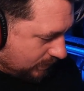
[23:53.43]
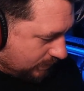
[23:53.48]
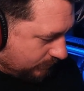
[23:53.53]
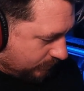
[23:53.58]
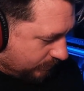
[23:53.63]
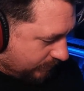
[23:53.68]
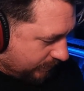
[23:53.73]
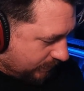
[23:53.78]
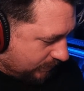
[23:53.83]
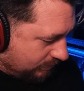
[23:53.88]

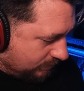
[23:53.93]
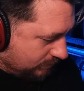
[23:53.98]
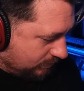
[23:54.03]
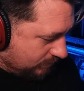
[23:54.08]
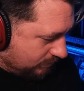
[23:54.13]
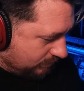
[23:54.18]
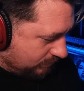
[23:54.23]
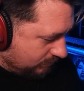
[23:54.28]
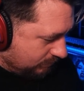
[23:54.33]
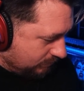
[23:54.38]
probably,
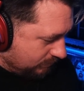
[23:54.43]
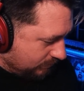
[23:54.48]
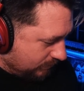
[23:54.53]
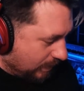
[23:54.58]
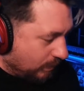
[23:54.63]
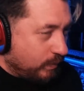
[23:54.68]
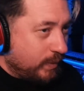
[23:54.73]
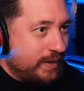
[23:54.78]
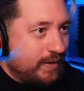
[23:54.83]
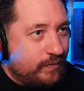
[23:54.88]
yeah,
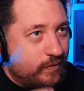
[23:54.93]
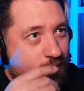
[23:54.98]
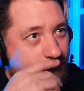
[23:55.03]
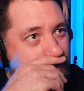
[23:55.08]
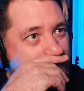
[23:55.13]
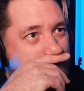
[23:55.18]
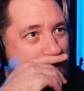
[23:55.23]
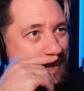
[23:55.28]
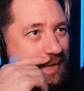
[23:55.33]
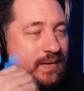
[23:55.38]
whatever it
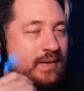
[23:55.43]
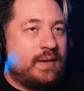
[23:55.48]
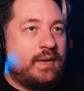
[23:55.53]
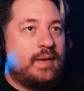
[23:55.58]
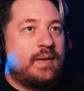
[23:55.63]
is. But,